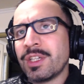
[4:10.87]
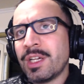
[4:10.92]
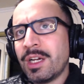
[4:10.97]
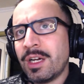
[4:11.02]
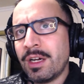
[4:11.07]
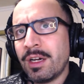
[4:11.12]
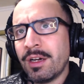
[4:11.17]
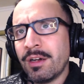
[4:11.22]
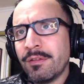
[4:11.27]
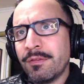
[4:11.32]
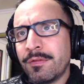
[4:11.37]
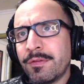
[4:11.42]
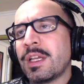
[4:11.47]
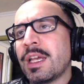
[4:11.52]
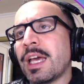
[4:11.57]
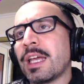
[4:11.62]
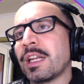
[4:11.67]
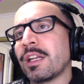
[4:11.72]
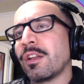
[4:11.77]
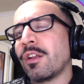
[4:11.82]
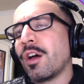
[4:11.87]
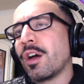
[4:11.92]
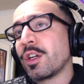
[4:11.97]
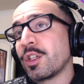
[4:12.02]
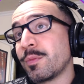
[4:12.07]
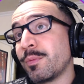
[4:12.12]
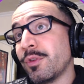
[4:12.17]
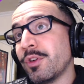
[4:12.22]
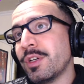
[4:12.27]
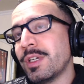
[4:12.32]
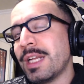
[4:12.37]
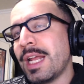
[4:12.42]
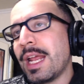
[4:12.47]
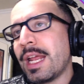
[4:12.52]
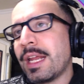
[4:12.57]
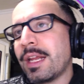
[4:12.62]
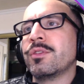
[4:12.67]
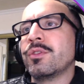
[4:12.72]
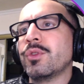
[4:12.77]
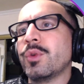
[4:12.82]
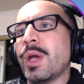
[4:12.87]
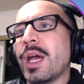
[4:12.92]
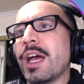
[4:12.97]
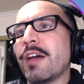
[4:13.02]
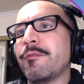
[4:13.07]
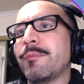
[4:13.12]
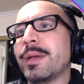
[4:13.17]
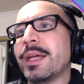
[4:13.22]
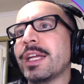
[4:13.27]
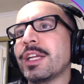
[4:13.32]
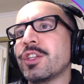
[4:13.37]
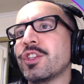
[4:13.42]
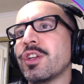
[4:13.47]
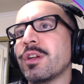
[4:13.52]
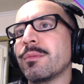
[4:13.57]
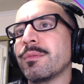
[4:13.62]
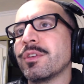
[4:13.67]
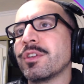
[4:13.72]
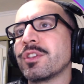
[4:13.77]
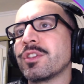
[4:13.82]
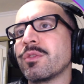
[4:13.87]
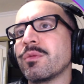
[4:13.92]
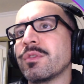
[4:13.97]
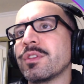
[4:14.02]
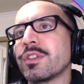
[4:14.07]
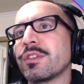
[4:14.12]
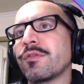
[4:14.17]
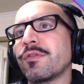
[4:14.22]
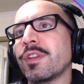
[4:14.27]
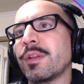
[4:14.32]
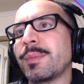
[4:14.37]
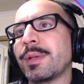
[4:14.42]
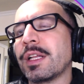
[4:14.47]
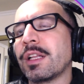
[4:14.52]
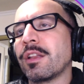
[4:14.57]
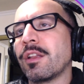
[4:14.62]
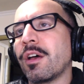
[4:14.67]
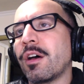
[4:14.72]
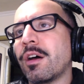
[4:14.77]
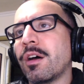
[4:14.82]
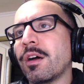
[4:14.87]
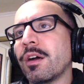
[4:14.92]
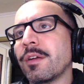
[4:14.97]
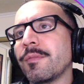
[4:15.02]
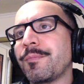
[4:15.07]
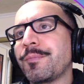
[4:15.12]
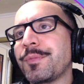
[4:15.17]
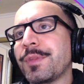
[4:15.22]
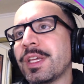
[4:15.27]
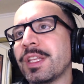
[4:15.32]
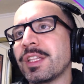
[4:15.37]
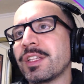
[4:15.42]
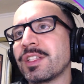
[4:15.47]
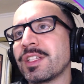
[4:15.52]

of edit logs per day, you have page numbers, so we're just flipping along. In this